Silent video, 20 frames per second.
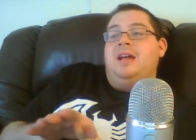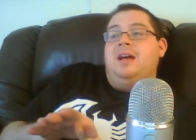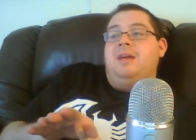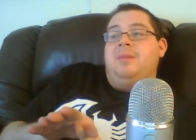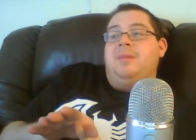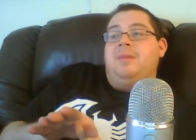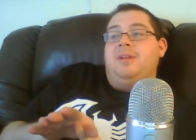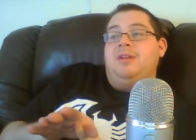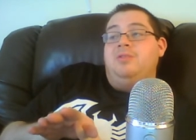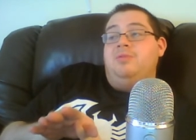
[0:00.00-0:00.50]

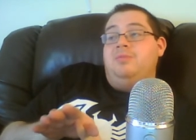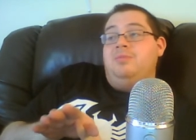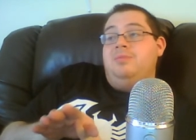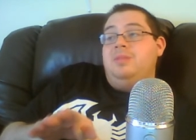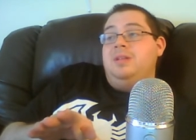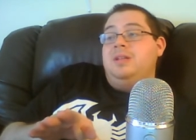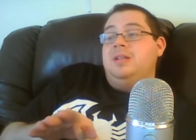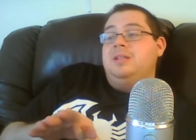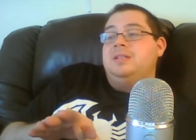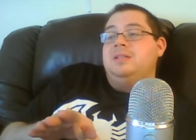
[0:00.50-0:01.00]
Um, I don't
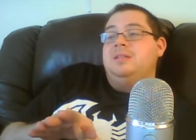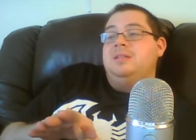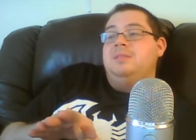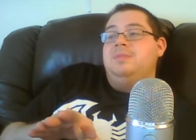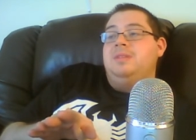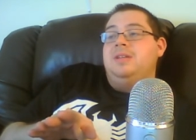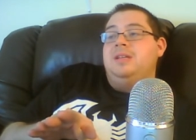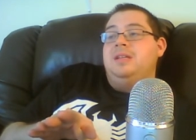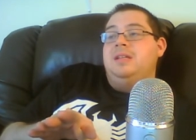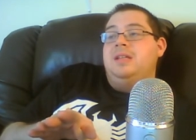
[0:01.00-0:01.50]
mean it to
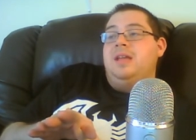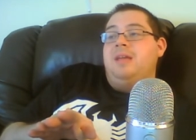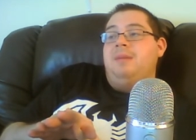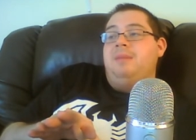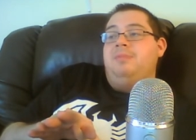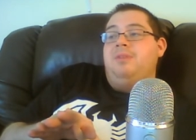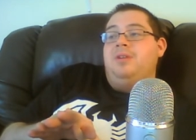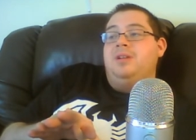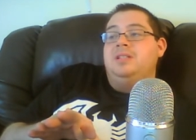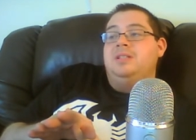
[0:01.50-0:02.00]
be
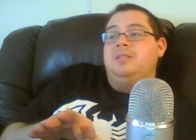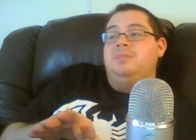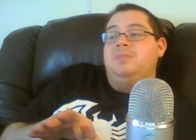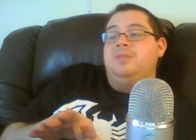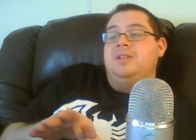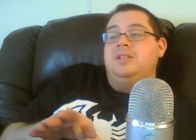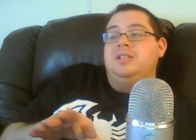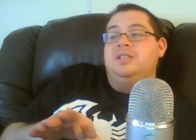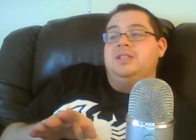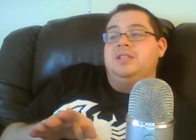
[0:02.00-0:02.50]
that pricey,
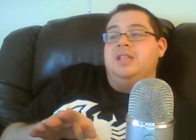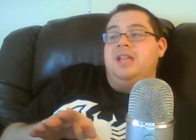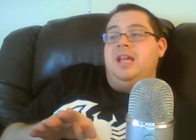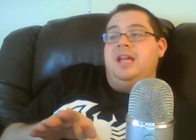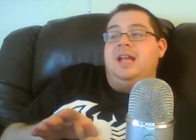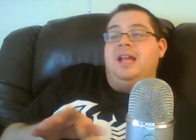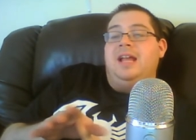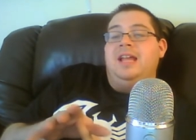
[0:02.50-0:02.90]
but it just can't.